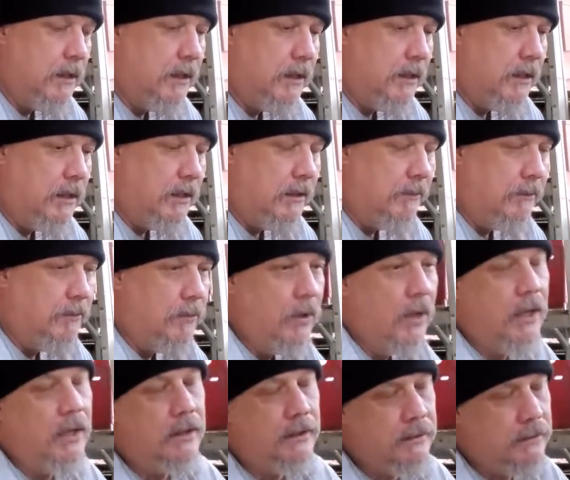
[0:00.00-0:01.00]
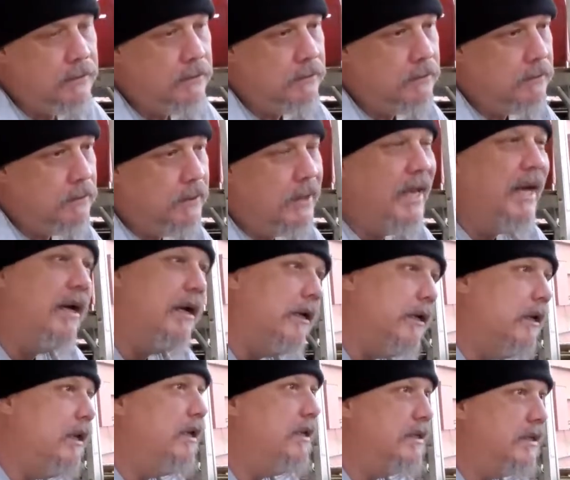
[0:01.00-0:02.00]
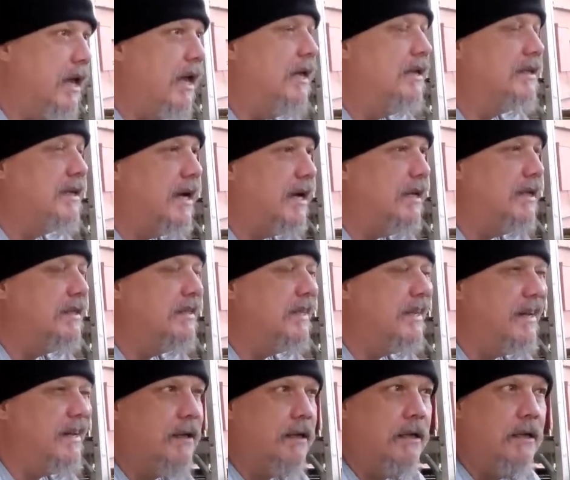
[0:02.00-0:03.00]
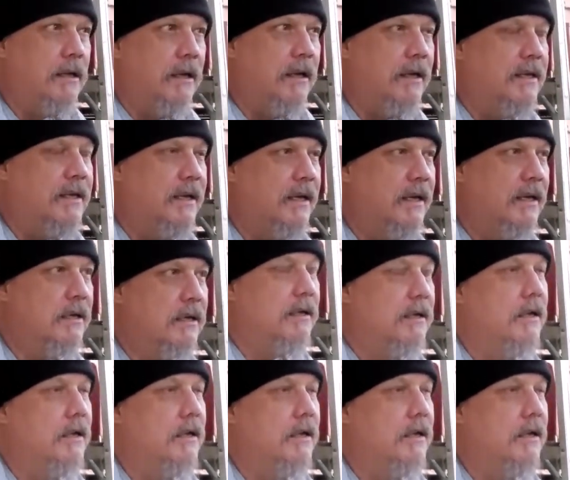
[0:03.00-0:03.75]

Well, yeah, it's got its a kick